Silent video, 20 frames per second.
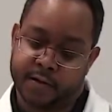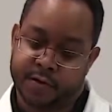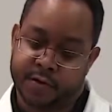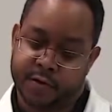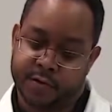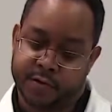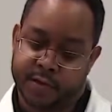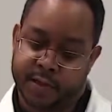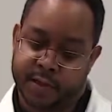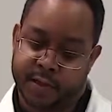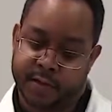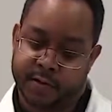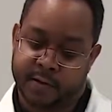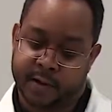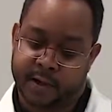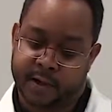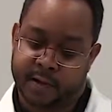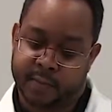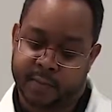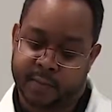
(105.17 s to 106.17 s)
two
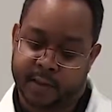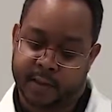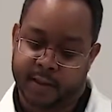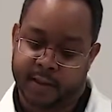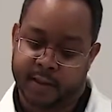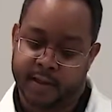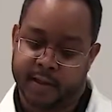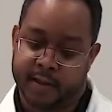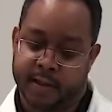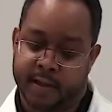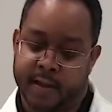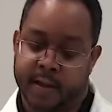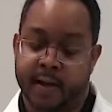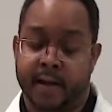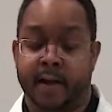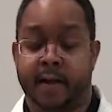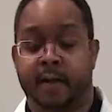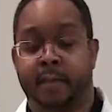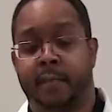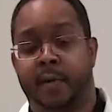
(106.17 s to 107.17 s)
steel end plugs,
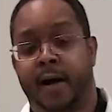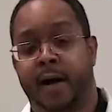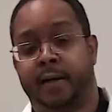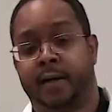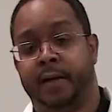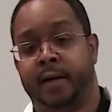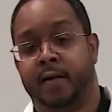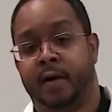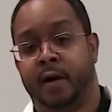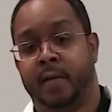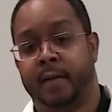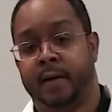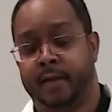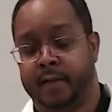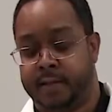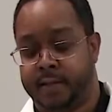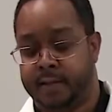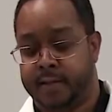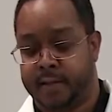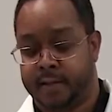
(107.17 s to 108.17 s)
and a
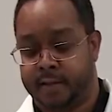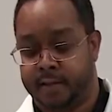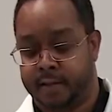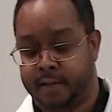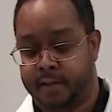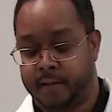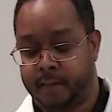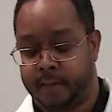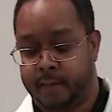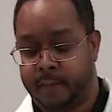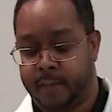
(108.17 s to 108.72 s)
polycarbonate cylinder.